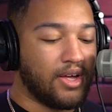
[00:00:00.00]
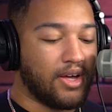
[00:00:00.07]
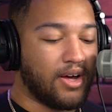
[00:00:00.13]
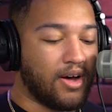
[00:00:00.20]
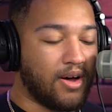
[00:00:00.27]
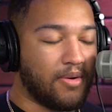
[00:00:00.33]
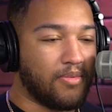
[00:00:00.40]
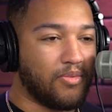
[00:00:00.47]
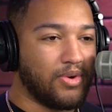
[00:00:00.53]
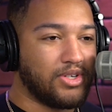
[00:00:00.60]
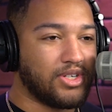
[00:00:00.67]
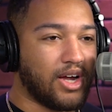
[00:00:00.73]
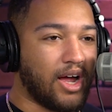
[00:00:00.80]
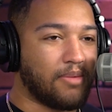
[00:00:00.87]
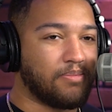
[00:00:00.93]

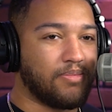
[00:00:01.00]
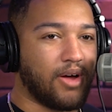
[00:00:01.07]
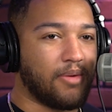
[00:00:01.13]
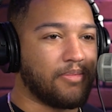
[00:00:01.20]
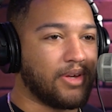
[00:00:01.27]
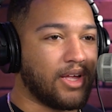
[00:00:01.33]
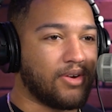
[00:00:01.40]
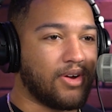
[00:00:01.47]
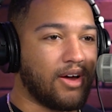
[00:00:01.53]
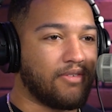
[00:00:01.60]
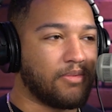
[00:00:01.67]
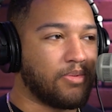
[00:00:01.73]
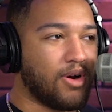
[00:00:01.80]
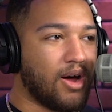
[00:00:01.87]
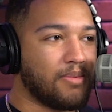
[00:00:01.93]
Which I mean, I don't have
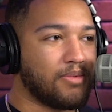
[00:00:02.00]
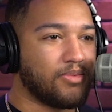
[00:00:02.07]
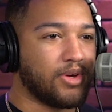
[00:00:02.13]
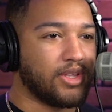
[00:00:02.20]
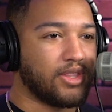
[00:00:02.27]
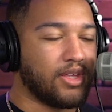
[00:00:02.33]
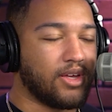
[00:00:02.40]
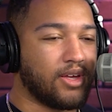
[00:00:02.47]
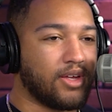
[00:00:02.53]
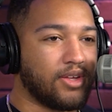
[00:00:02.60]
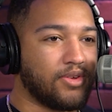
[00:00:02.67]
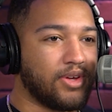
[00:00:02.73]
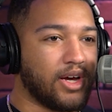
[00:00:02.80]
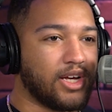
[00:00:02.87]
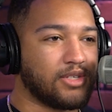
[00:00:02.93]
a problem with.
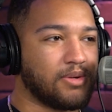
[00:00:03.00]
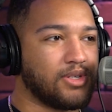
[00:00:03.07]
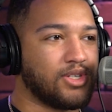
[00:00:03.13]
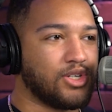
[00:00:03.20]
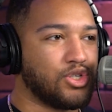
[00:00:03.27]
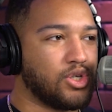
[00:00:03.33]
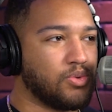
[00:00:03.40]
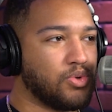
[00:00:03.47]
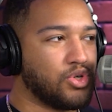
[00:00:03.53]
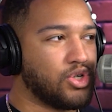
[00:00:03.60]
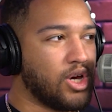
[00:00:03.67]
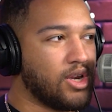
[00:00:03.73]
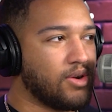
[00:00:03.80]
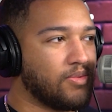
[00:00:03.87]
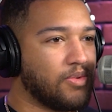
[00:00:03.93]
You guys might say, well,
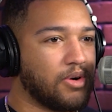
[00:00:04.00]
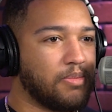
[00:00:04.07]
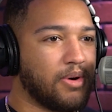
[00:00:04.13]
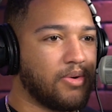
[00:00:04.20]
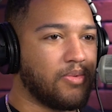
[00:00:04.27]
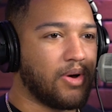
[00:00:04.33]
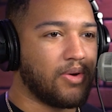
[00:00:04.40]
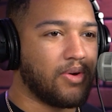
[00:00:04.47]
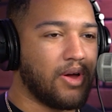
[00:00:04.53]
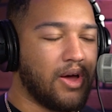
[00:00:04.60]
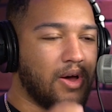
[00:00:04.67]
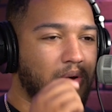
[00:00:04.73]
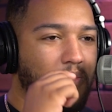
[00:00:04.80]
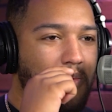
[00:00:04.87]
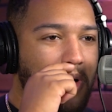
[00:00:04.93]
Jaden, what about what?
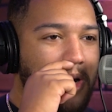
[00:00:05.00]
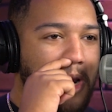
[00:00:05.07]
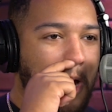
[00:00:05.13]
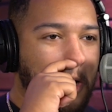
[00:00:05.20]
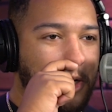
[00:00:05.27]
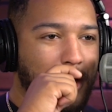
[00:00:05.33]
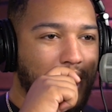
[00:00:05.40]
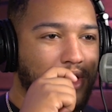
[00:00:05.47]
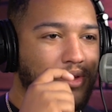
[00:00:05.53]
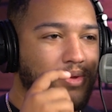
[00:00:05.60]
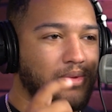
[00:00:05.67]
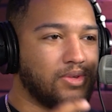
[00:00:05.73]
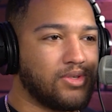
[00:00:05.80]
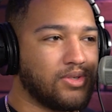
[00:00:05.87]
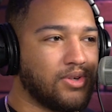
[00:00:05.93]
Why not gay
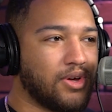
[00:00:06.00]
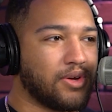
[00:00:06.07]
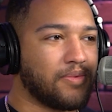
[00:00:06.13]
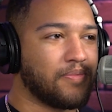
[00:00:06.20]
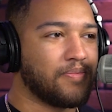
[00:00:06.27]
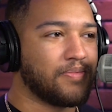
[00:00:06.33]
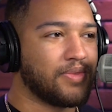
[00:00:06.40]
youths? Look,